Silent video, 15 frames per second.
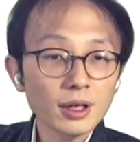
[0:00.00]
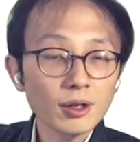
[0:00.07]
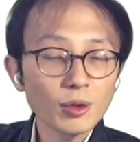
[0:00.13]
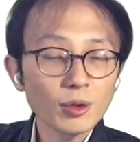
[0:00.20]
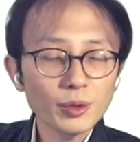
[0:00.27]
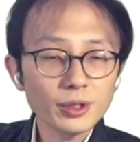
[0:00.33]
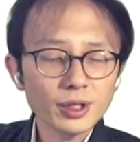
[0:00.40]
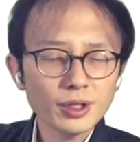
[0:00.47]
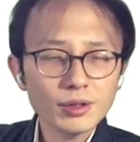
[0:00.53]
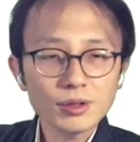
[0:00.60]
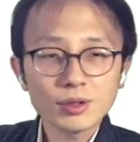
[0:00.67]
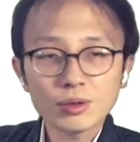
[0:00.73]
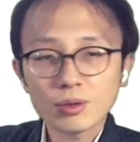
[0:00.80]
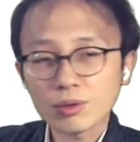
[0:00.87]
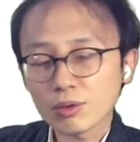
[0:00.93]

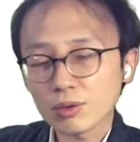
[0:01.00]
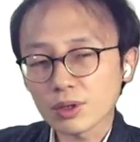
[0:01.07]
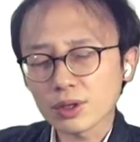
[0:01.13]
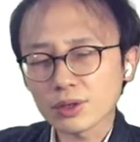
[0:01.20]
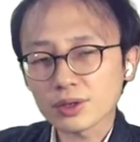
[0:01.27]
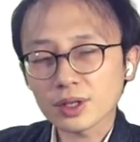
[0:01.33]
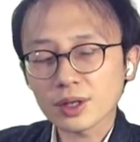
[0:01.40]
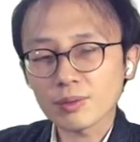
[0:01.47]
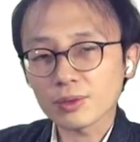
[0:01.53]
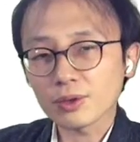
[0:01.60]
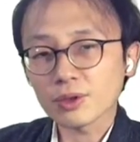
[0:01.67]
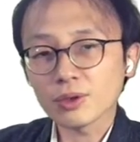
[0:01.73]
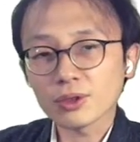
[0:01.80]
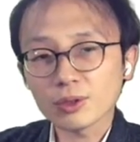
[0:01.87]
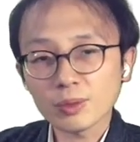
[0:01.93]
robotics or some
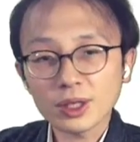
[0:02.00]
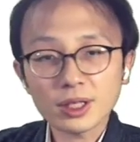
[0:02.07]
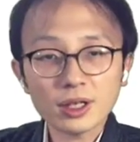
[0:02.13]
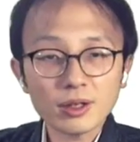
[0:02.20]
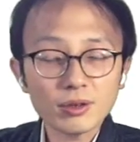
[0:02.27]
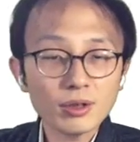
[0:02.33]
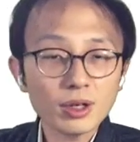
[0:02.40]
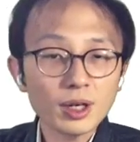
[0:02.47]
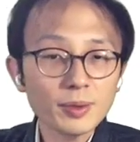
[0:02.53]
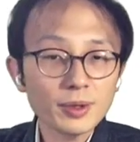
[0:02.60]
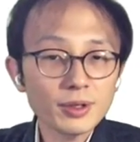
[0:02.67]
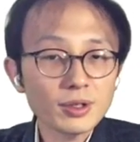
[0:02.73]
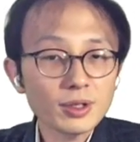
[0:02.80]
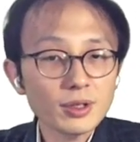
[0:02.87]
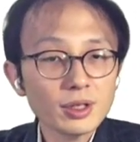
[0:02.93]
automatic
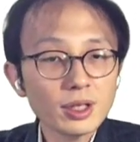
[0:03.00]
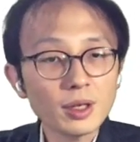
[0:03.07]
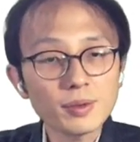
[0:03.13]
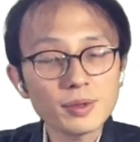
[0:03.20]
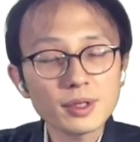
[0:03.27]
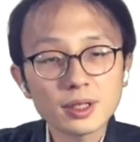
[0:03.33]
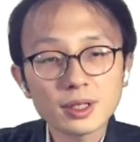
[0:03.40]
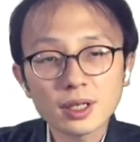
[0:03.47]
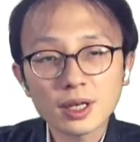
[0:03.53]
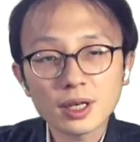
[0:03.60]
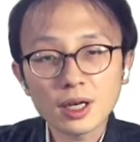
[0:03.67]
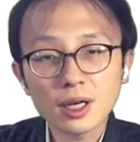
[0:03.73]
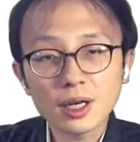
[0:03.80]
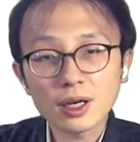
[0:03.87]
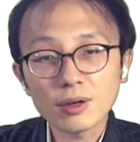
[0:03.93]
driving systems
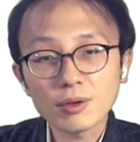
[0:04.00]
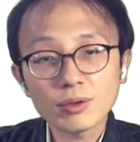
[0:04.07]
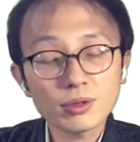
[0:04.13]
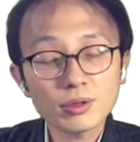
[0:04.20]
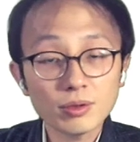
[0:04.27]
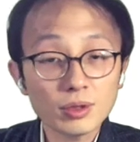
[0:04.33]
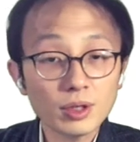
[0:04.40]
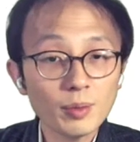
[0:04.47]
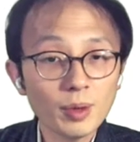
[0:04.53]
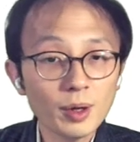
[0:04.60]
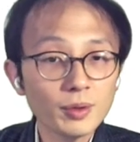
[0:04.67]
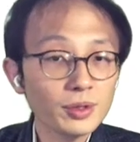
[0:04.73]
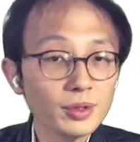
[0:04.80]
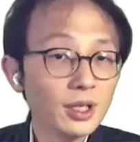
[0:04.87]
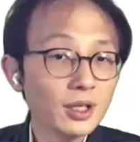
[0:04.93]
also
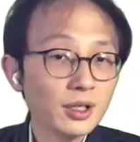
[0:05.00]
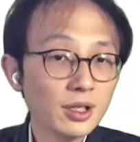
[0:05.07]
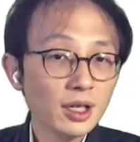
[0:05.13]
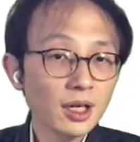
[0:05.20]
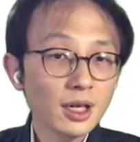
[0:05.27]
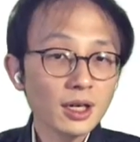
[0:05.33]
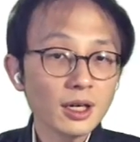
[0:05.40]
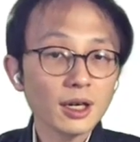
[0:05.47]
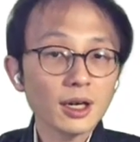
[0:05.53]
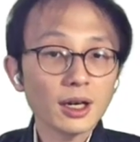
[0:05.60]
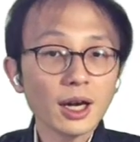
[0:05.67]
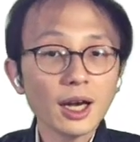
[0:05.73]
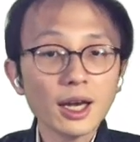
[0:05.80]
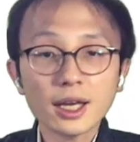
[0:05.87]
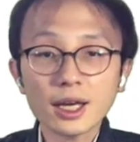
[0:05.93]
demand such
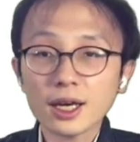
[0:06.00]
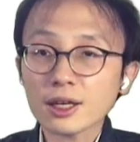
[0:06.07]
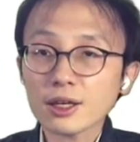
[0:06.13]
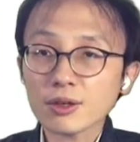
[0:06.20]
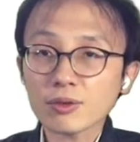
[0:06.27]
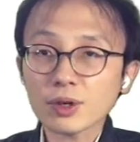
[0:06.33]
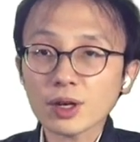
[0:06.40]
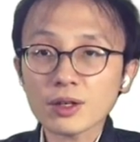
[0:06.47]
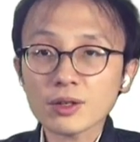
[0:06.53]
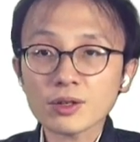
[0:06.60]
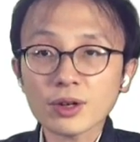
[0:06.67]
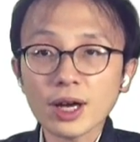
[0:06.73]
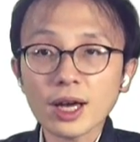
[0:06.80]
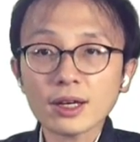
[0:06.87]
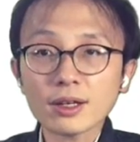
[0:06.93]
higher
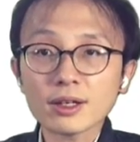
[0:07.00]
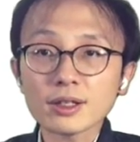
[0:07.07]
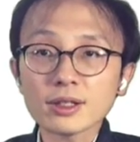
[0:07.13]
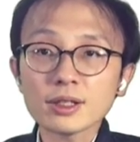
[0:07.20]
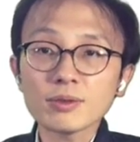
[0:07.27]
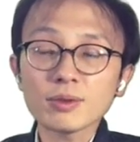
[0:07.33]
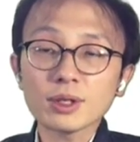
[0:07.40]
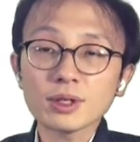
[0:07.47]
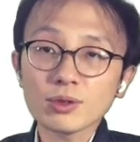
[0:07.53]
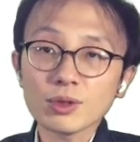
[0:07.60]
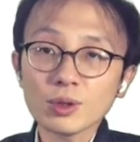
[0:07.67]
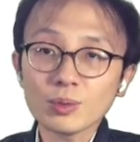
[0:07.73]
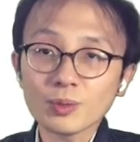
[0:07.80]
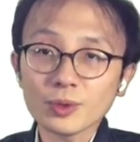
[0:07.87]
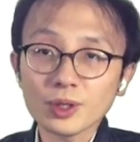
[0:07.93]
accuracy with
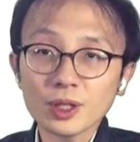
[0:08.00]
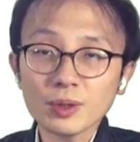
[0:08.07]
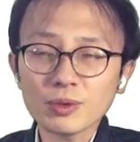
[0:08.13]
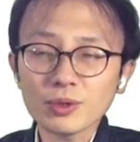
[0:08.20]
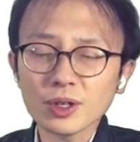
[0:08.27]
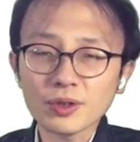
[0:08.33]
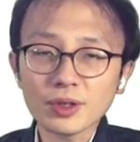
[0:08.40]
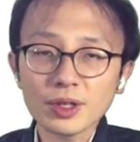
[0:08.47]
deep neural